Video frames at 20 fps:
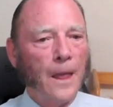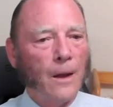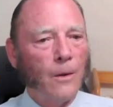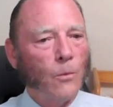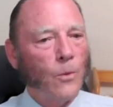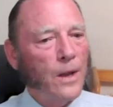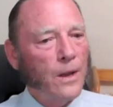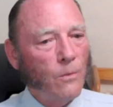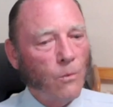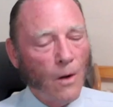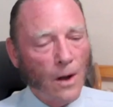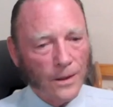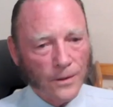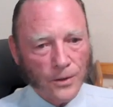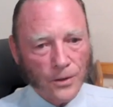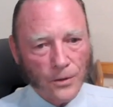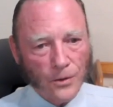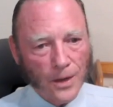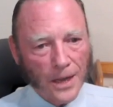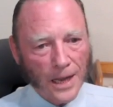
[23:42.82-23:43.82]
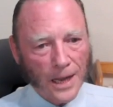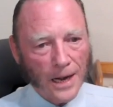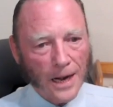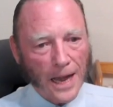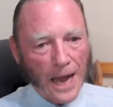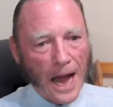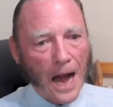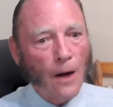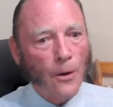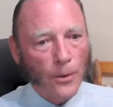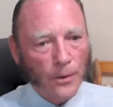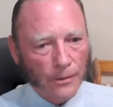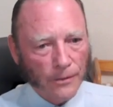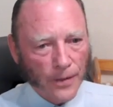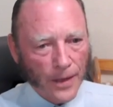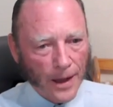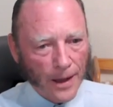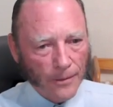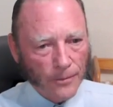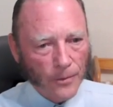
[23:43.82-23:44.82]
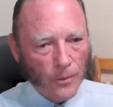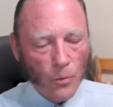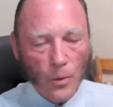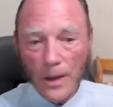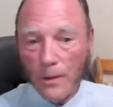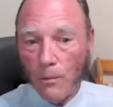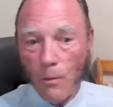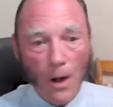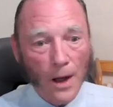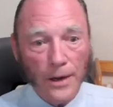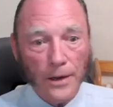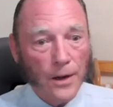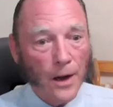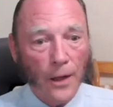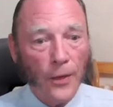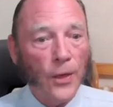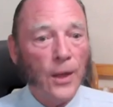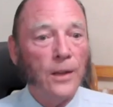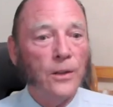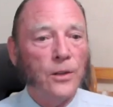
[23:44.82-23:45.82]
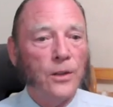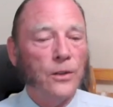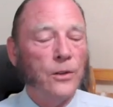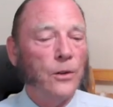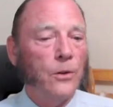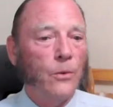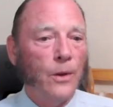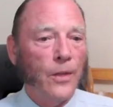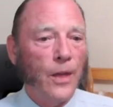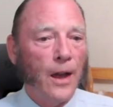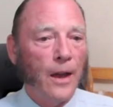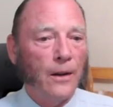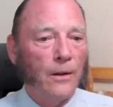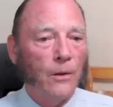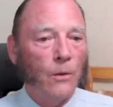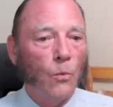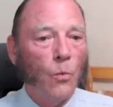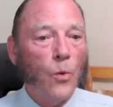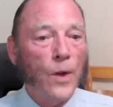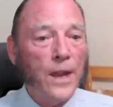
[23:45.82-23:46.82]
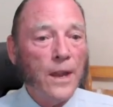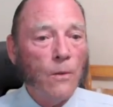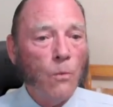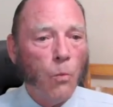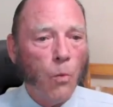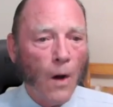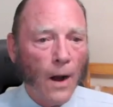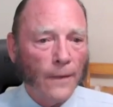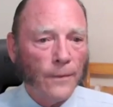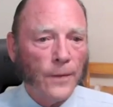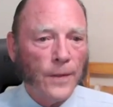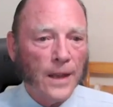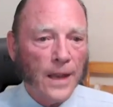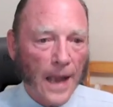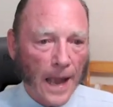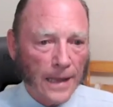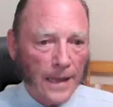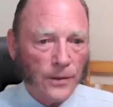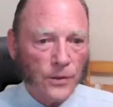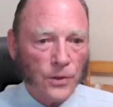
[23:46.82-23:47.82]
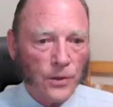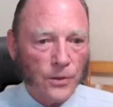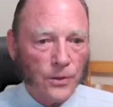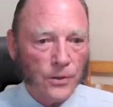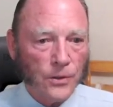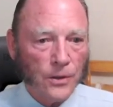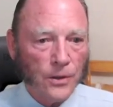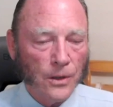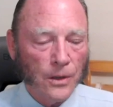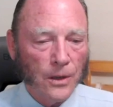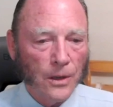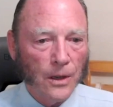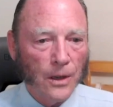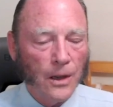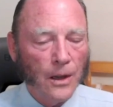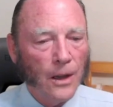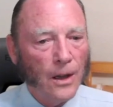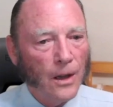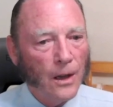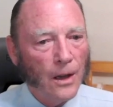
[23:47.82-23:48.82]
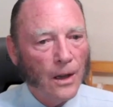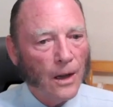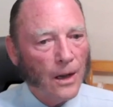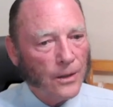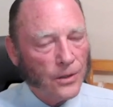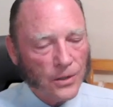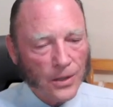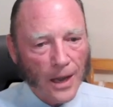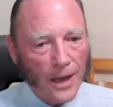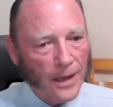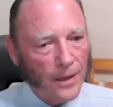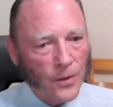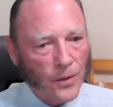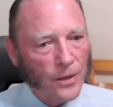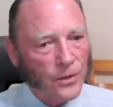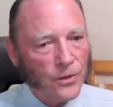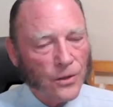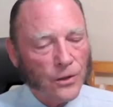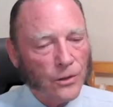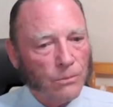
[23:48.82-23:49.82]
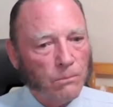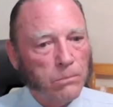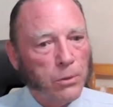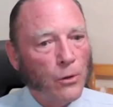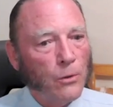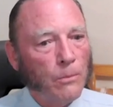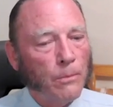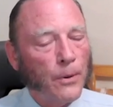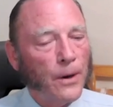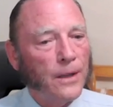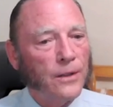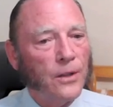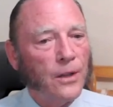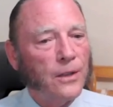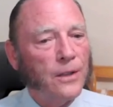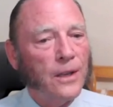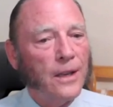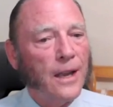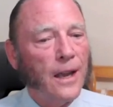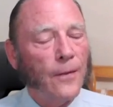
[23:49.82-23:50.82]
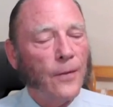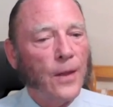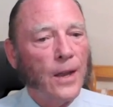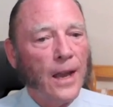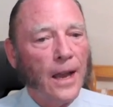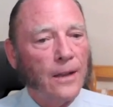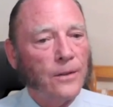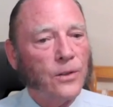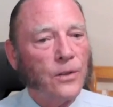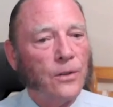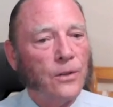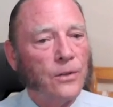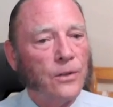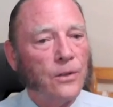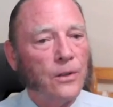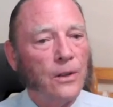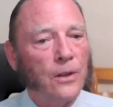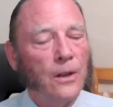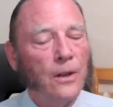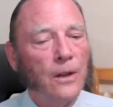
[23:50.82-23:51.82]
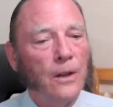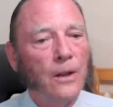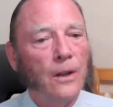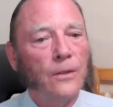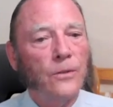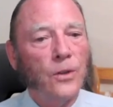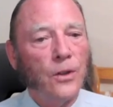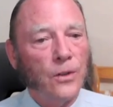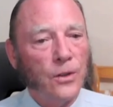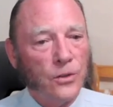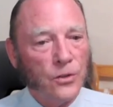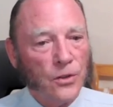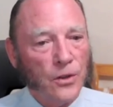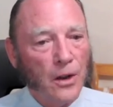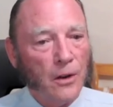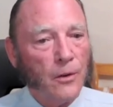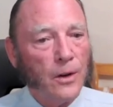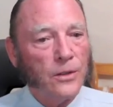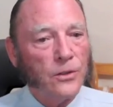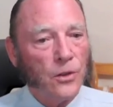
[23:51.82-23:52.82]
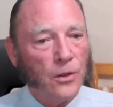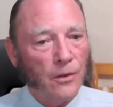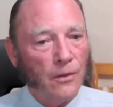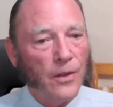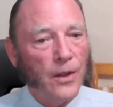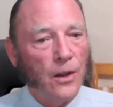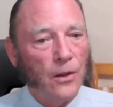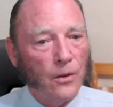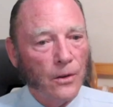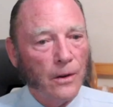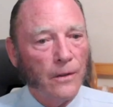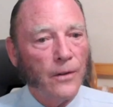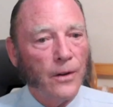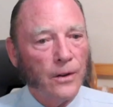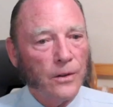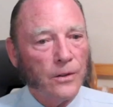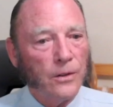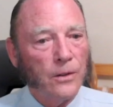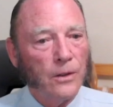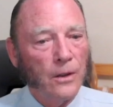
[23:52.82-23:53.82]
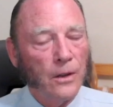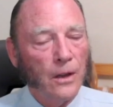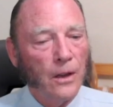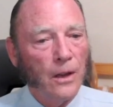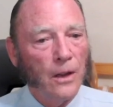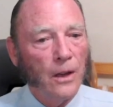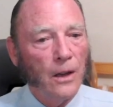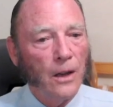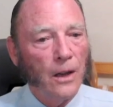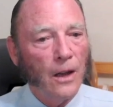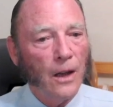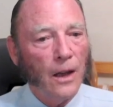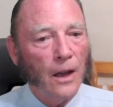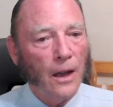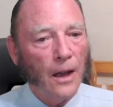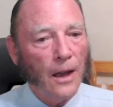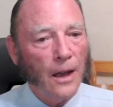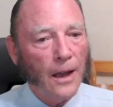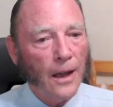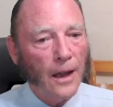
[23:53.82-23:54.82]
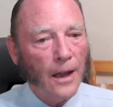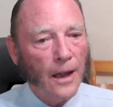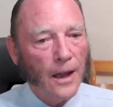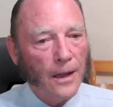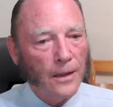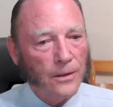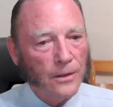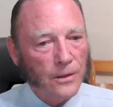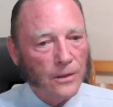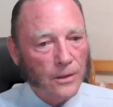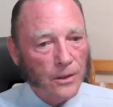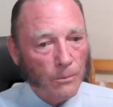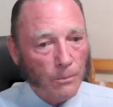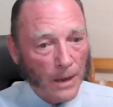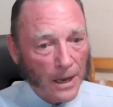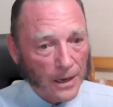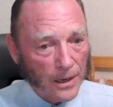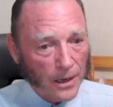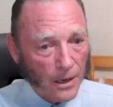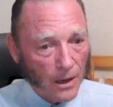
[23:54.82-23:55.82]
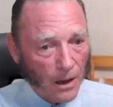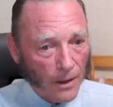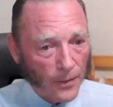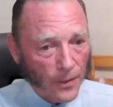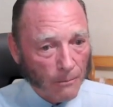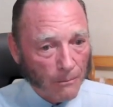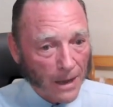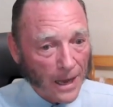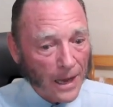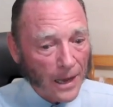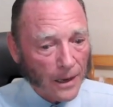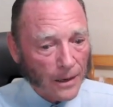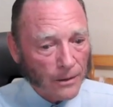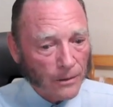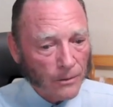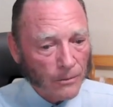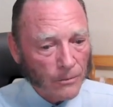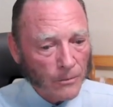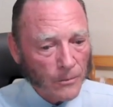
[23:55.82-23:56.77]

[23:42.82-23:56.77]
We want to get out of that. We want nothing to do with that. We want the answers. A scientist is blueprinted to get the answers to the secrets of the universe. And depending on the man,